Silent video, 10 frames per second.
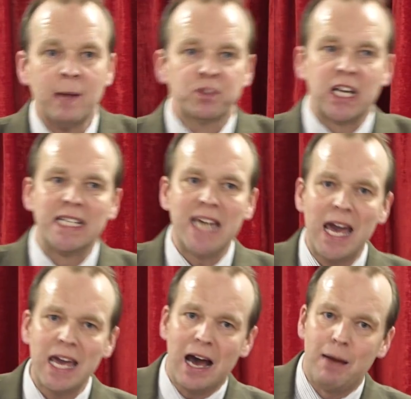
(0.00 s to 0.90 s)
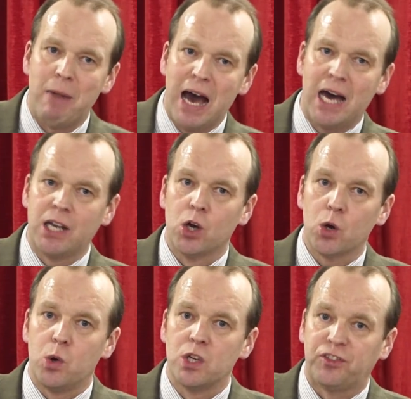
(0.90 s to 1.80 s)
Today, a man
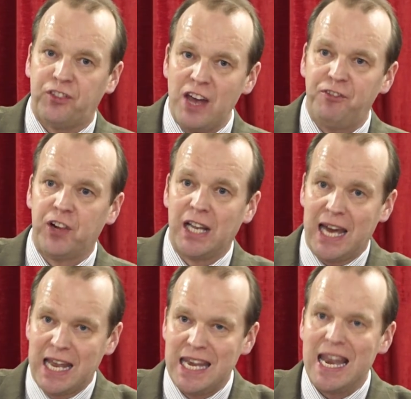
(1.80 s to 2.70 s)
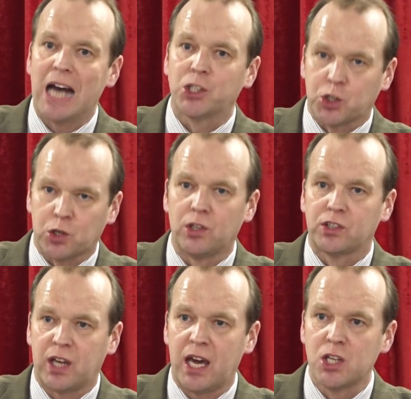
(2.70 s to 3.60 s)
who is faithful in natural
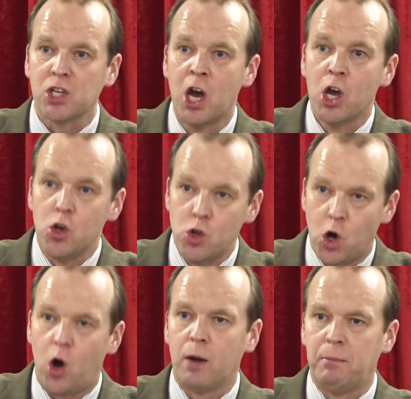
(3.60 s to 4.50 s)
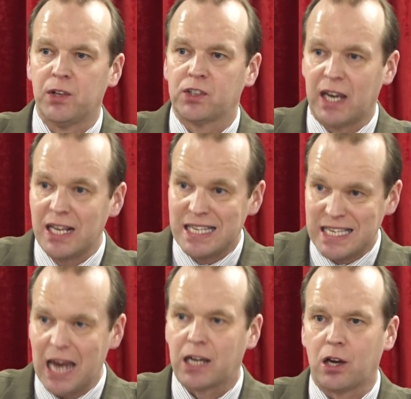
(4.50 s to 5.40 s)
things, normal things,
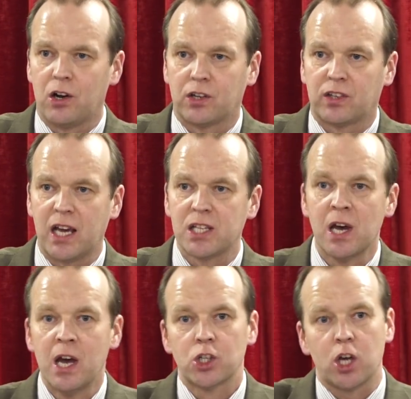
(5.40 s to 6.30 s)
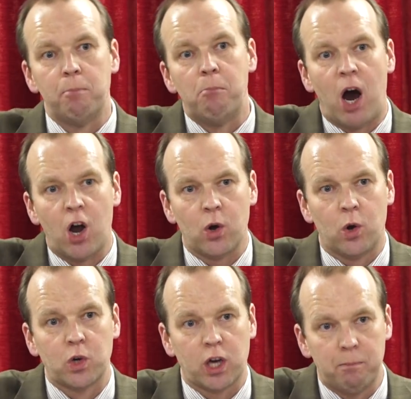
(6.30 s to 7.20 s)
secular things,
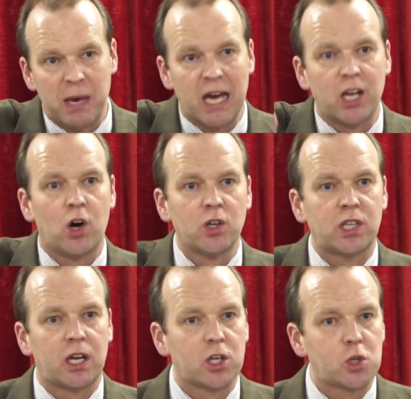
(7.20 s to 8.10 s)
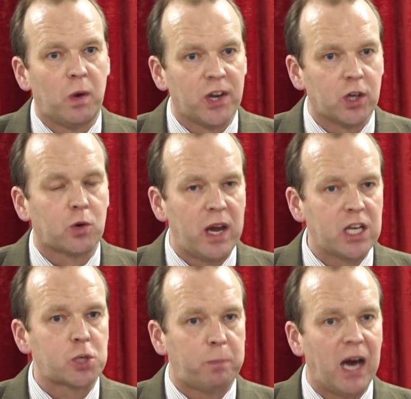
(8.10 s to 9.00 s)
tomorrow could be anointed as one of the
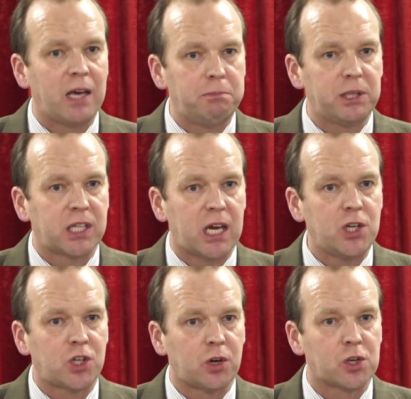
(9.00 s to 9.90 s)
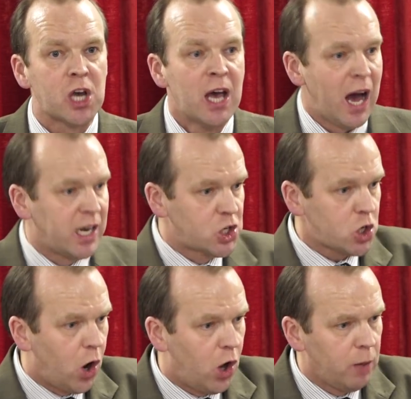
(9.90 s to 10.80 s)
greatest Bible teachers. And it's
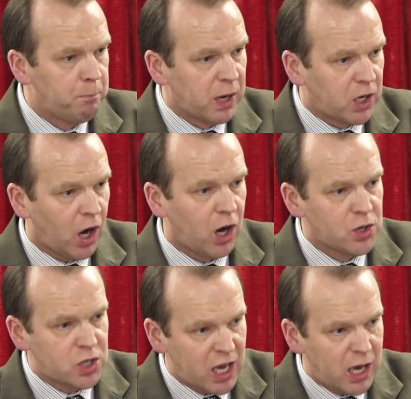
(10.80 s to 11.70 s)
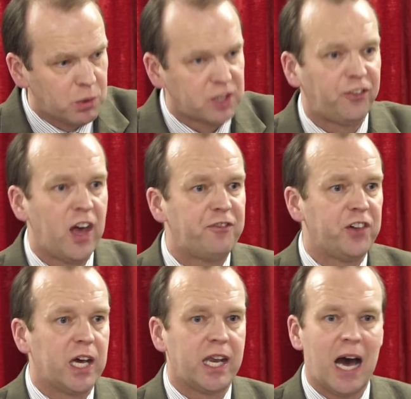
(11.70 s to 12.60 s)
all because he was
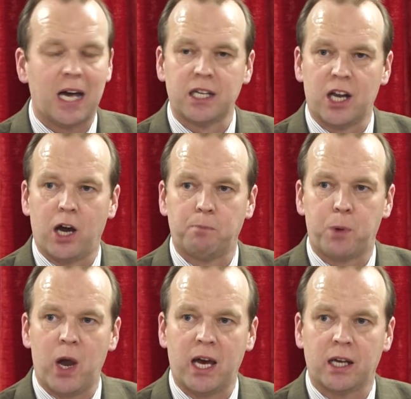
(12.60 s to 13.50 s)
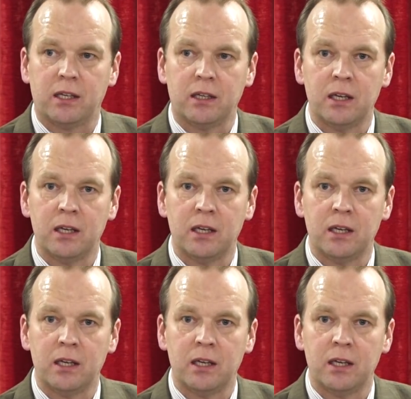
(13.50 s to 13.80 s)
faithful in handing out bread.